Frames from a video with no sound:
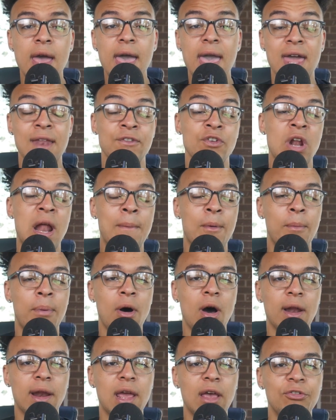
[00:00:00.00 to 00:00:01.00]
And if you're Apple
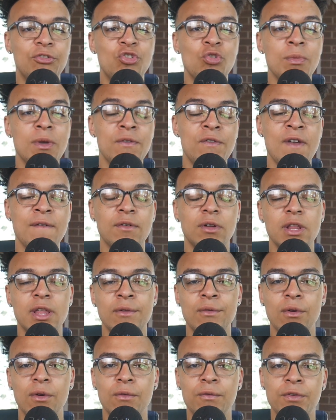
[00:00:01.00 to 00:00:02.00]
Podcasts, do me a favor,
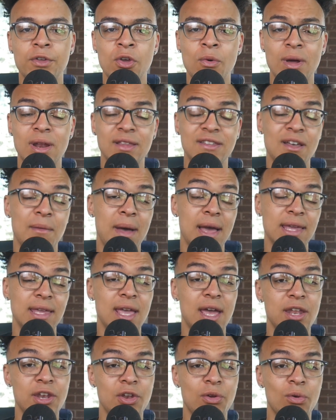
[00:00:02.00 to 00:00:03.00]
leave a review. Anytime I
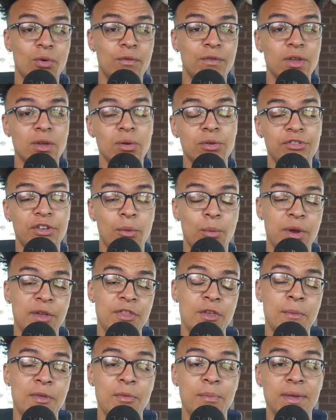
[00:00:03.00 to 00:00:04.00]
get new reviews, I read
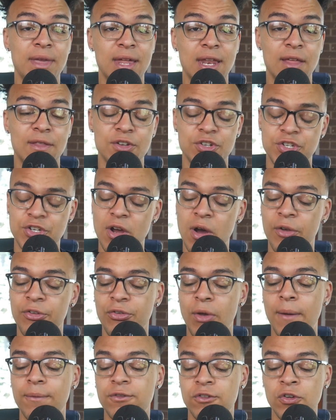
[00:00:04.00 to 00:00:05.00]
them at the beginning of the show.
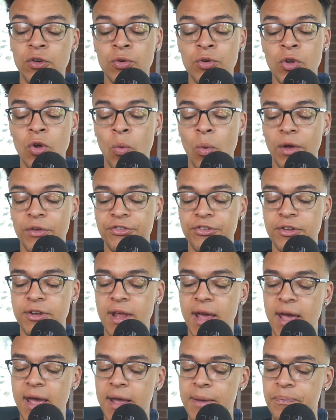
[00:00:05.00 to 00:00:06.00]
So I have two new ones
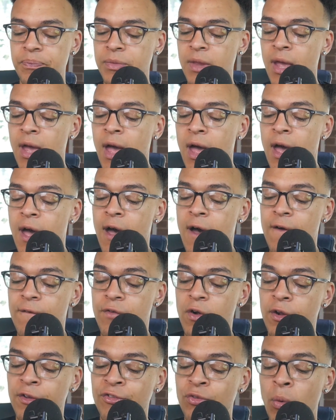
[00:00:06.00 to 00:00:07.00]
today.
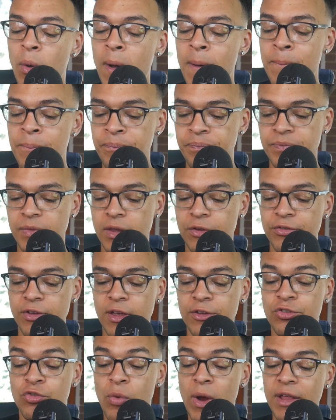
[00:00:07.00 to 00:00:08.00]
First one
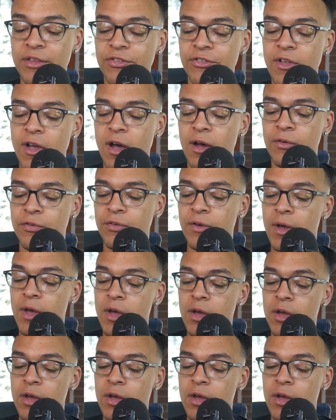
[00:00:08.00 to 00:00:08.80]
says, great stuff.